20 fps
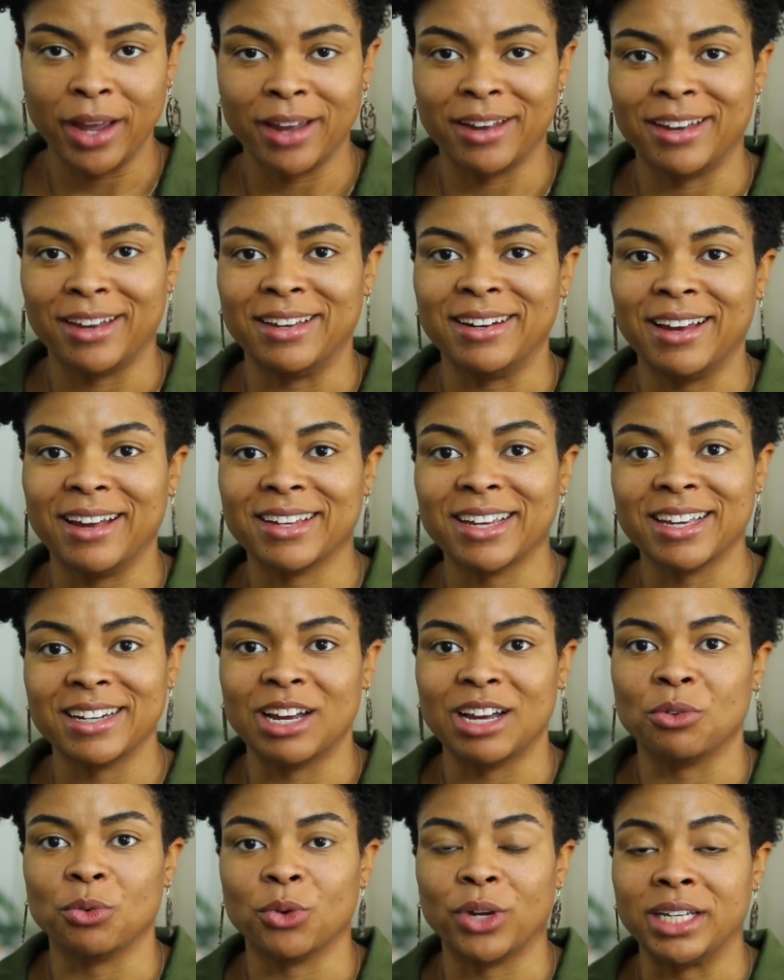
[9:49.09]
and I
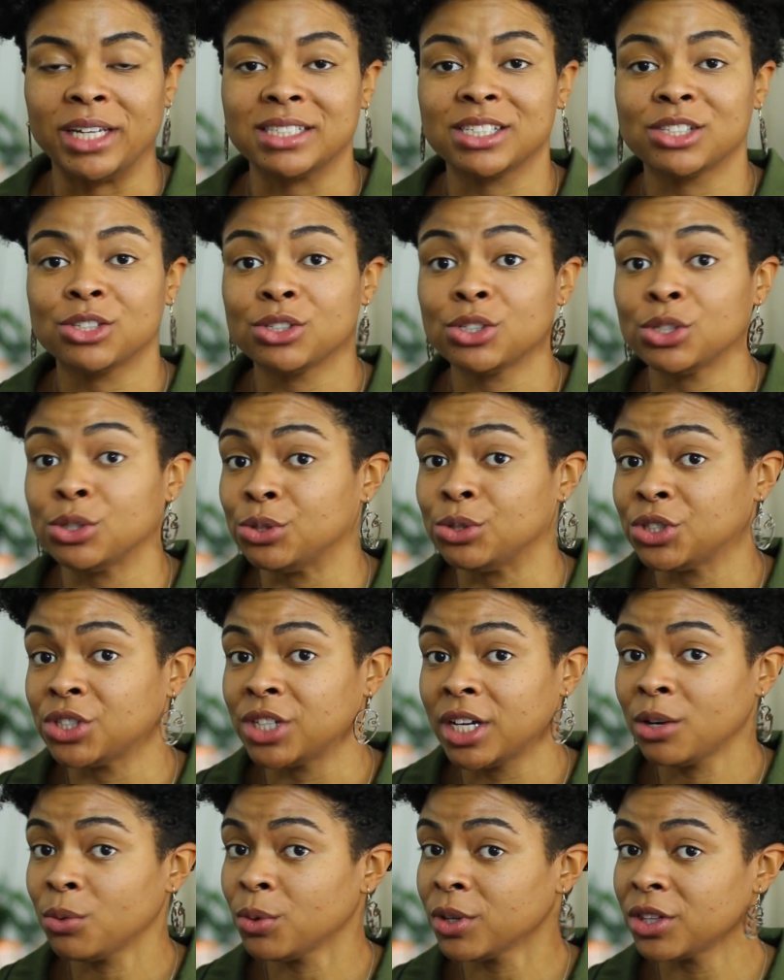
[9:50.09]
cannot wait to
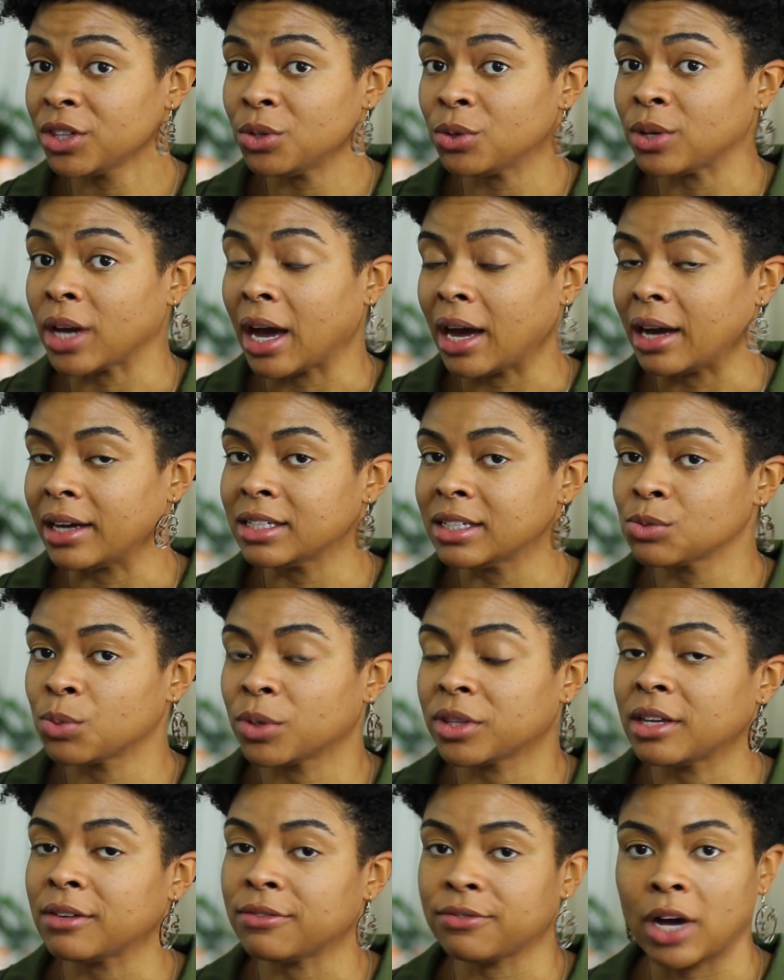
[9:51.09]
share with you guys
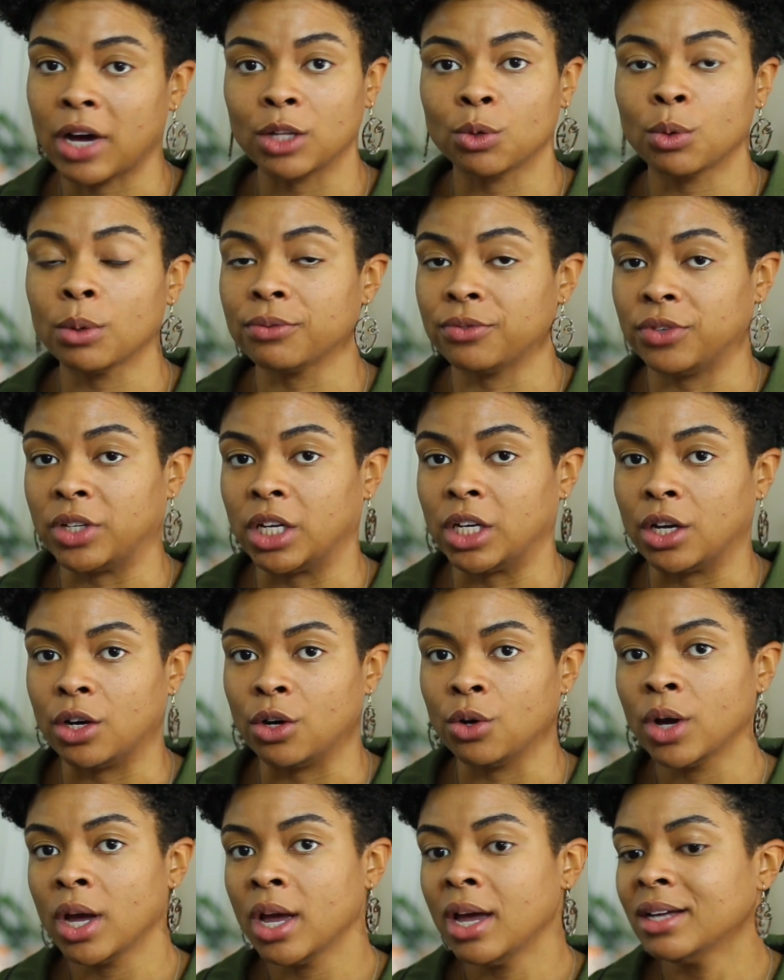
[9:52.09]
with a follow-up
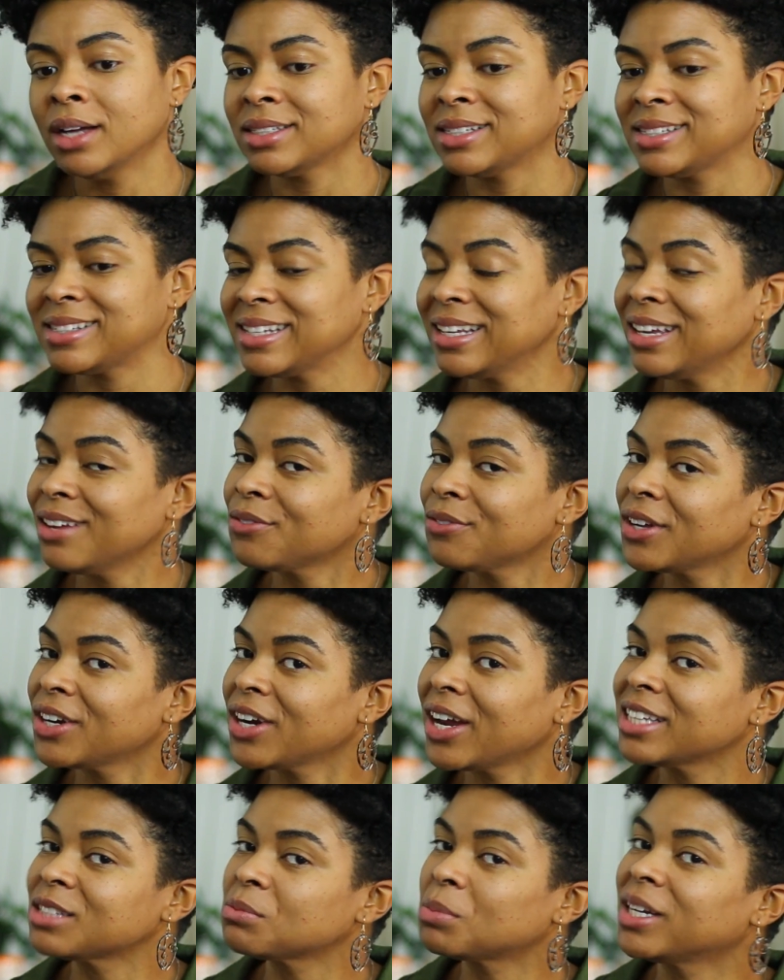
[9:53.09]
video to see if
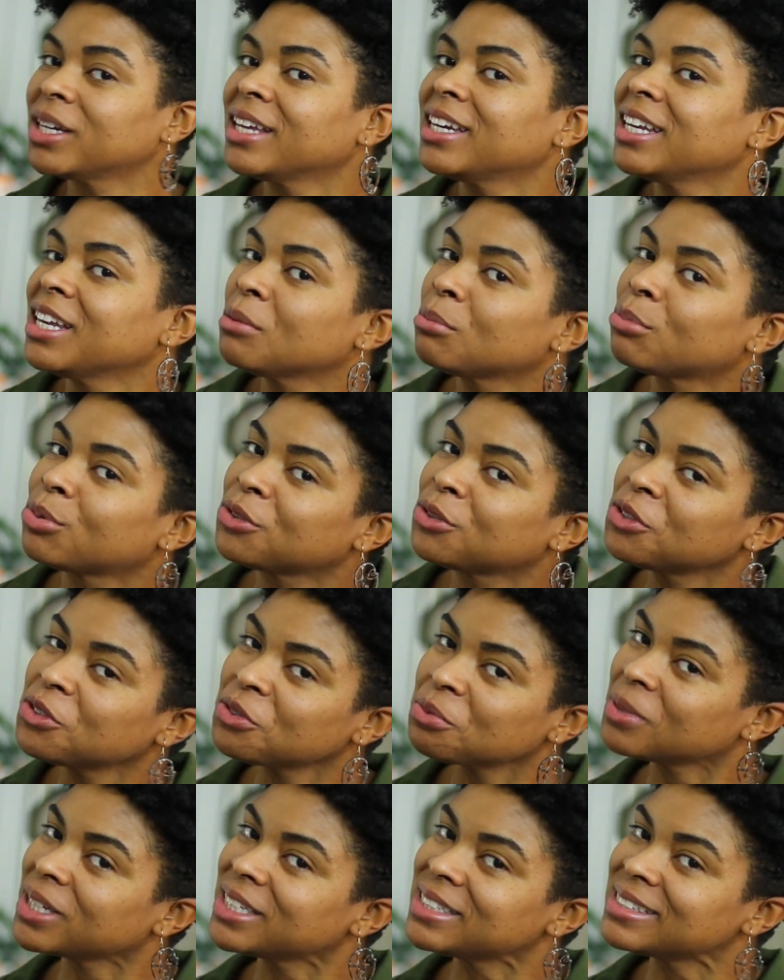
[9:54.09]
there has been any
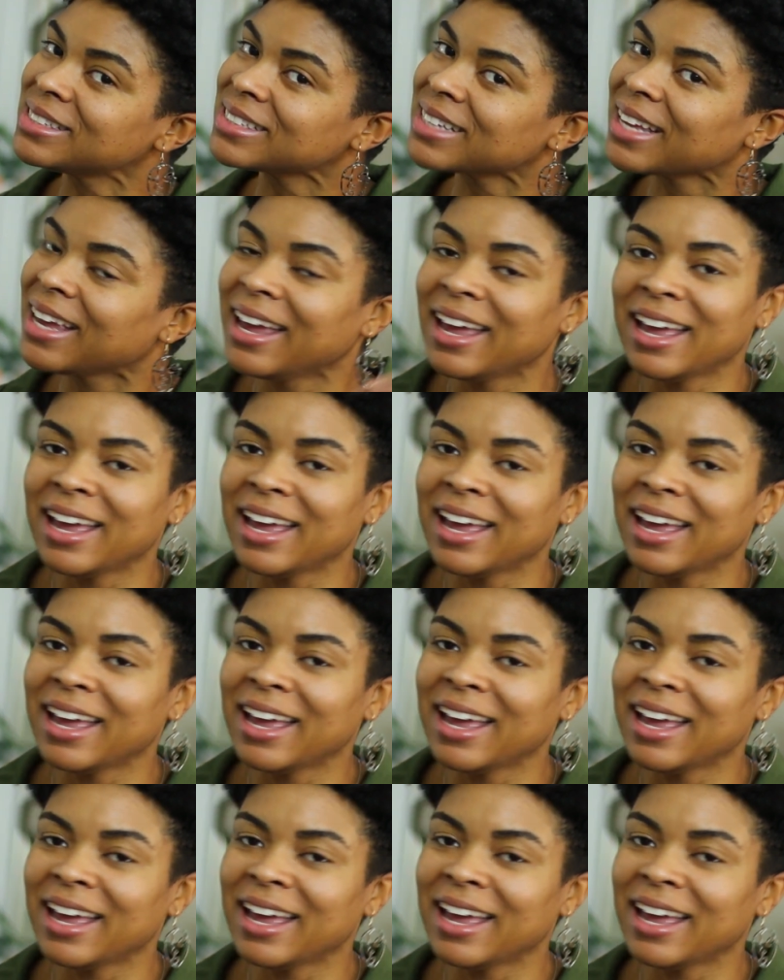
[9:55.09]
improvement